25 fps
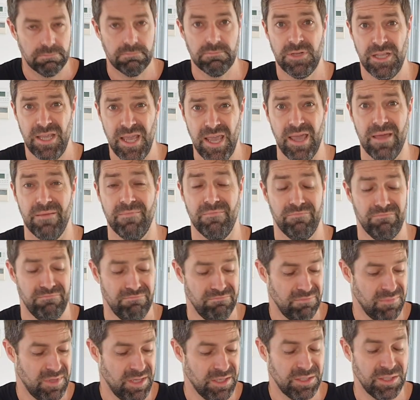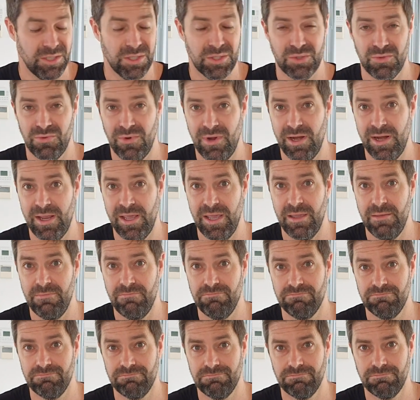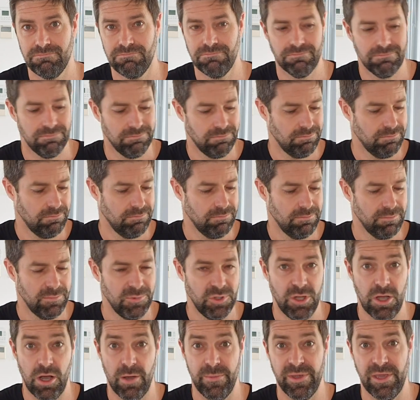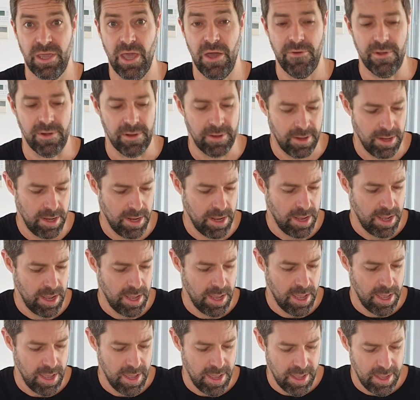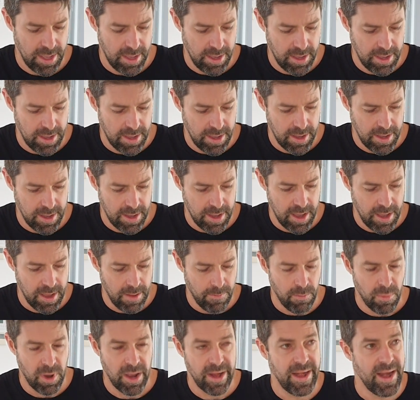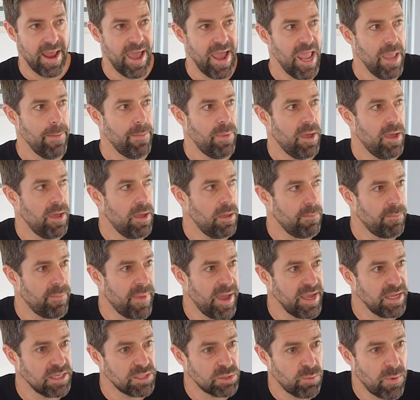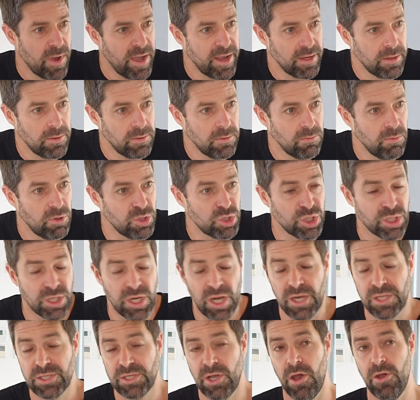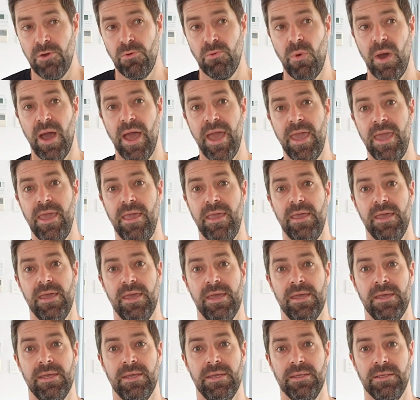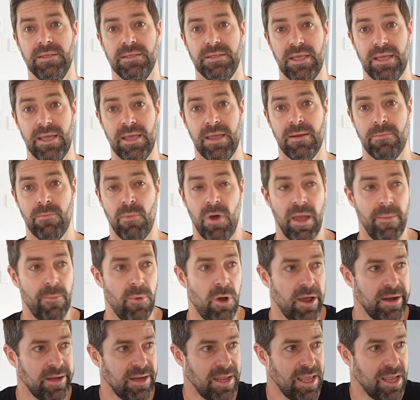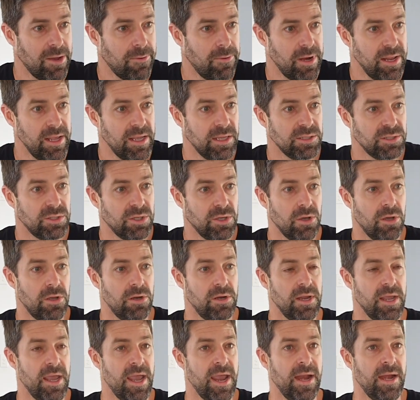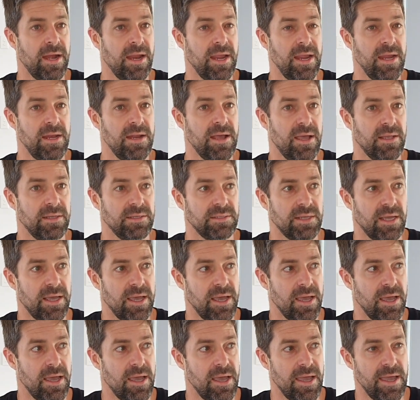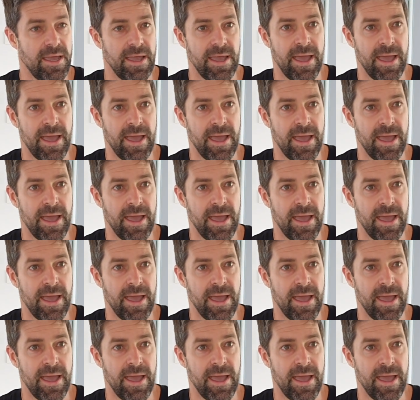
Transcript: yeah, this has really got me going. My neighbour makes one which in its own way is, in my mind, equally as good, and he does a